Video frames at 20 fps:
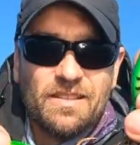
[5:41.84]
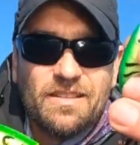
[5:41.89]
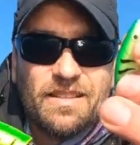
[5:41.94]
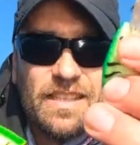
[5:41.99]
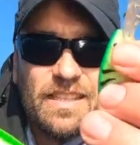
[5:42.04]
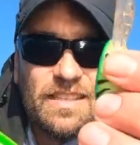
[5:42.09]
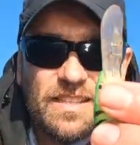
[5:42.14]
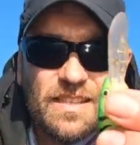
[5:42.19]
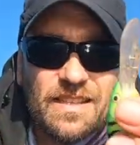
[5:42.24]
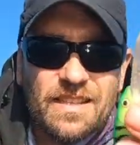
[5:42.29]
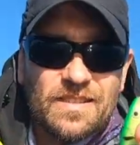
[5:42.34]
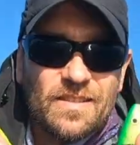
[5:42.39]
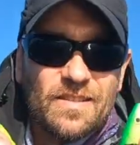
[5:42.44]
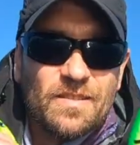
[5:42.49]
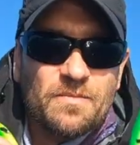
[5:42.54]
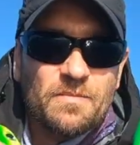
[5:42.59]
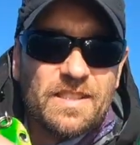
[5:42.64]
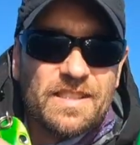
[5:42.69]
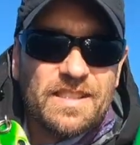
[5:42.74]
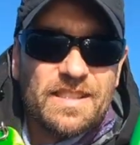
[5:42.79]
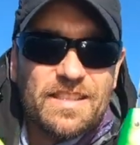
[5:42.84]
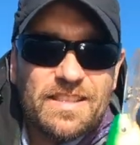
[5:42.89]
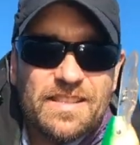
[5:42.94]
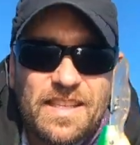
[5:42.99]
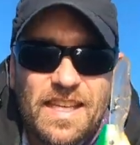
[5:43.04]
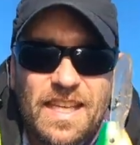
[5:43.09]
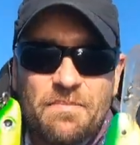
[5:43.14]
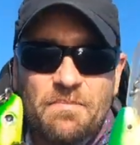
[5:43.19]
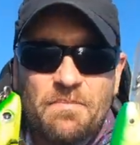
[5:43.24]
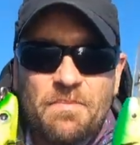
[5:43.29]
look at It's almost the
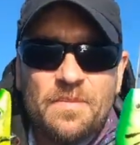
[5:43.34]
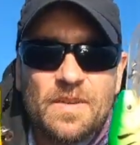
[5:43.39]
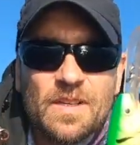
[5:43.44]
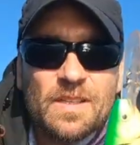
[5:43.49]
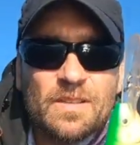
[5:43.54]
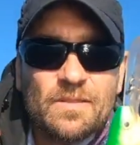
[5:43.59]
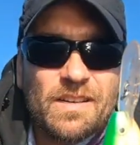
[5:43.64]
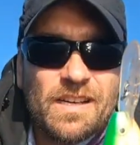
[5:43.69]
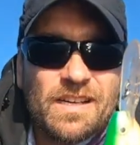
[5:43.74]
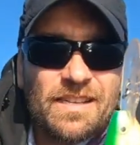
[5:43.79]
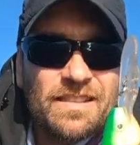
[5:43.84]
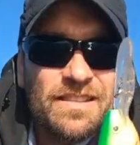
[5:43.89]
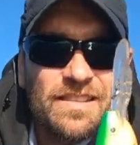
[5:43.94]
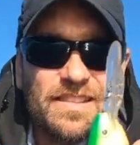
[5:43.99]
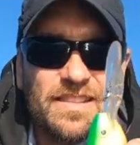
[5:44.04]
same lure,